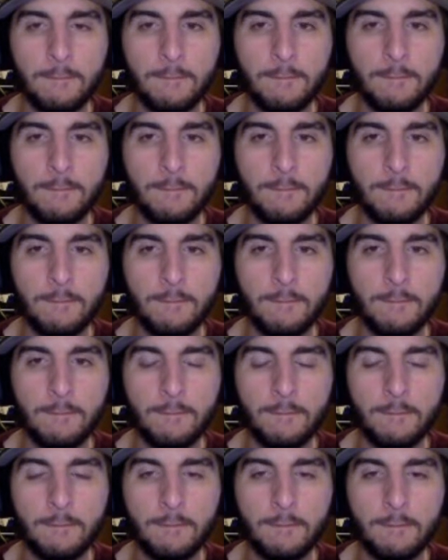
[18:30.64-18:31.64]

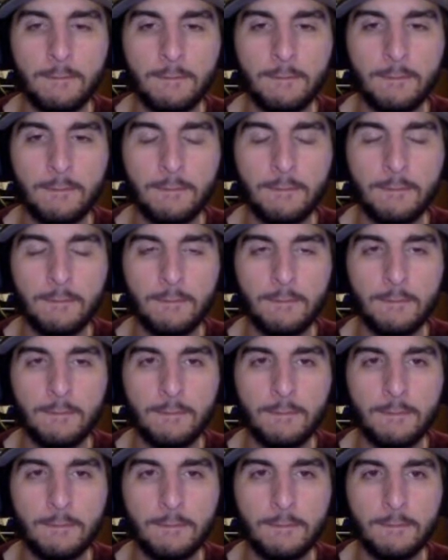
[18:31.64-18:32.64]

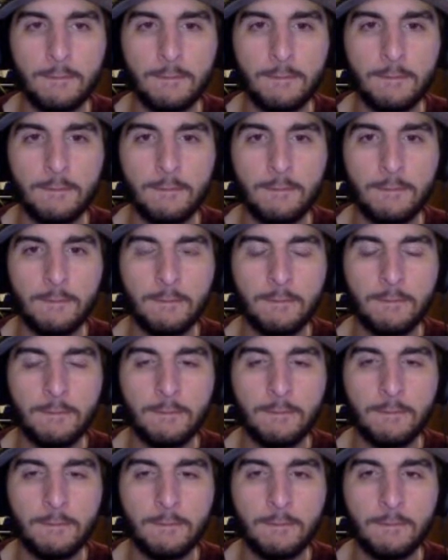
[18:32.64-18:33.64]

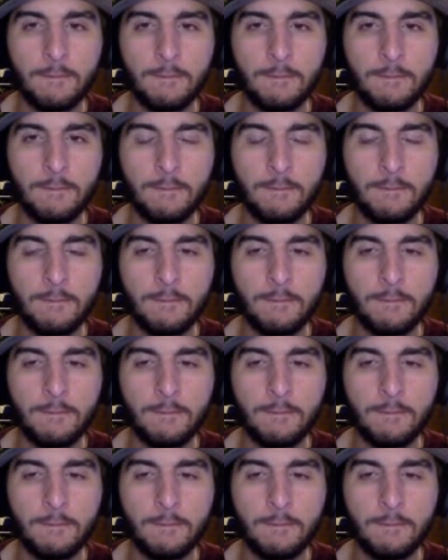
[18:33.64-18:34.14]
This person isn't speaking.